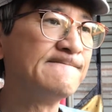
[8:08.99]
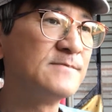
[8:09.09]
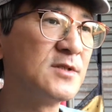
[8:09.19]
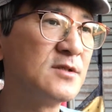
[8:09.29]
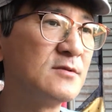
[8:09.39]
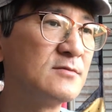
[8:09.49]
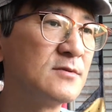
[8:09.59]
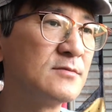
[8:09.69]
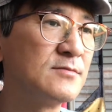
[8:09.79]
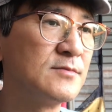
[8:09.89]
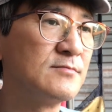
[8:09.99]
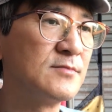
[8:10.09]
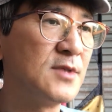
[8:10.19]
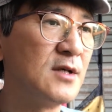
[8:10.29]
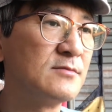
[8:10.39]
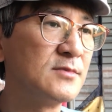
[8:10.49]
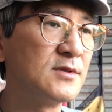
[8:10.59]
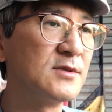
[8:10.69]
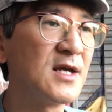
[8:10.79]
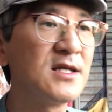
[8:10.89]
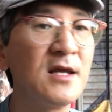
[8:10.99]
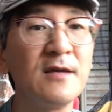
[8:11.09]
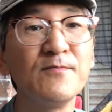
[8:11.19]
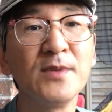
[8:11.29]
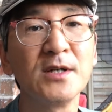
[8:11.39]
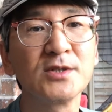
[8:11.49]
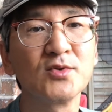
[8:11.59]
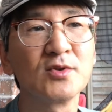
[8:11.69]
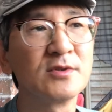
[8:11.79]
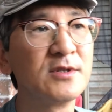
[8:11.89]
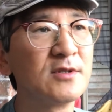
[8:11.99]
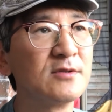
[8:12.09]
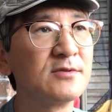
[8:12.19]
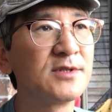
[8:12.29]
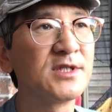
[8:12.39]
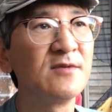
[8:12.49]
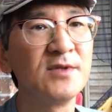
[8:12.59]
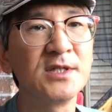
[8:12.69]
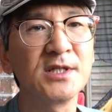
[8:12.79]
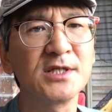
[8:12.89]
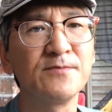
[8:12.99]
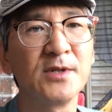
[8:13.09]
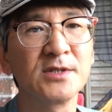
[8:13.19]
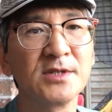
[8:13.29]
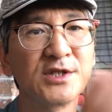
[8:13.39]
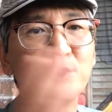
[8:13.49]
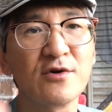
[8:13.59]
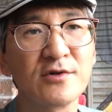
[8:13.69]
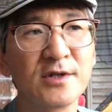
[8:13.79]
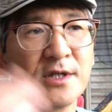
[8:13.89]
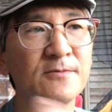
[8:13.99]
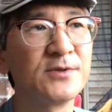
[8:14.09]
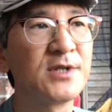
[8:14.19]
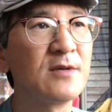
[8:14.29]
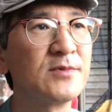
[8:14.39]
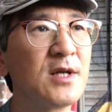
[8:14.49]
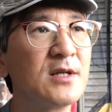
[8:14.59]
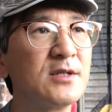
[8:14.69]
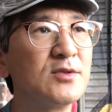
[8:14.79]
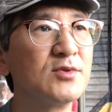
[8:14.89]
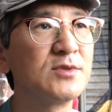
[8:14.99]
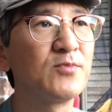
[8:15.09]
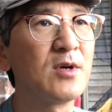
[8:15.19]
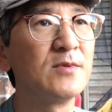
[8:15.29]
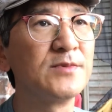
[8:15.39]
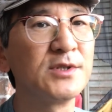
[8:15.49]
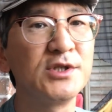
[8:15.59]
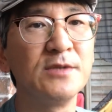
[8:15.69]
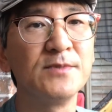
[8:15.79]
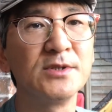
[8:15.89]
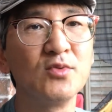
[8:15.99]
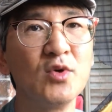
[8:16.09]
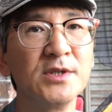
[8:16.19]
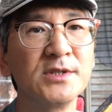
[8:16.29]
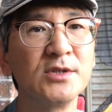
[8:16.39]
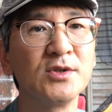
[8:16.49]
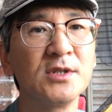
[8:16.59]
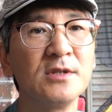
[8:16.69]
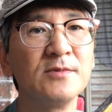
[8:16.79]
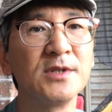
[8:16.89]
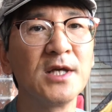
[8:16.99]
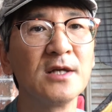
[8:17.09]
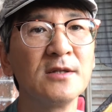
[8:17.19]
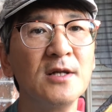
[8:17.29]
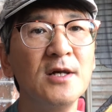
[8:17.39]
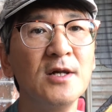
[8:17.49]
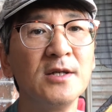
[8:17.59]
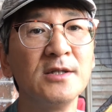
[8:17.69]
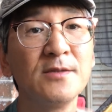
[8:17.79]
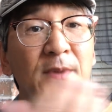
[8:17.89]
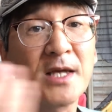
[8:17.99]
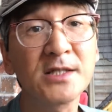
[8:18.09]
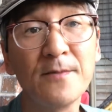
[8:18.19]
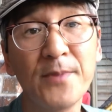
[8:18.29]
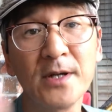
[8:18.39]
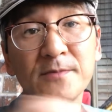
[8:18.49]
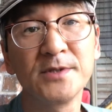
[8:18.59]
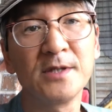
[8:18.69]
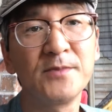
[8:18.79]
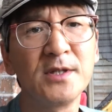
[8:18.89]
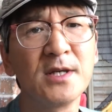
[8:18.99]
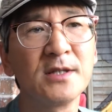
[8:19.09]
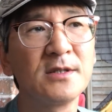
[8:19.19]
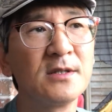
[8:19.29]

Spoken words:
you know, $98, or you know, $76 for the starter kit for Savinelli. Those are probably the cheapest ones that you could even get. Is a basket pipe something that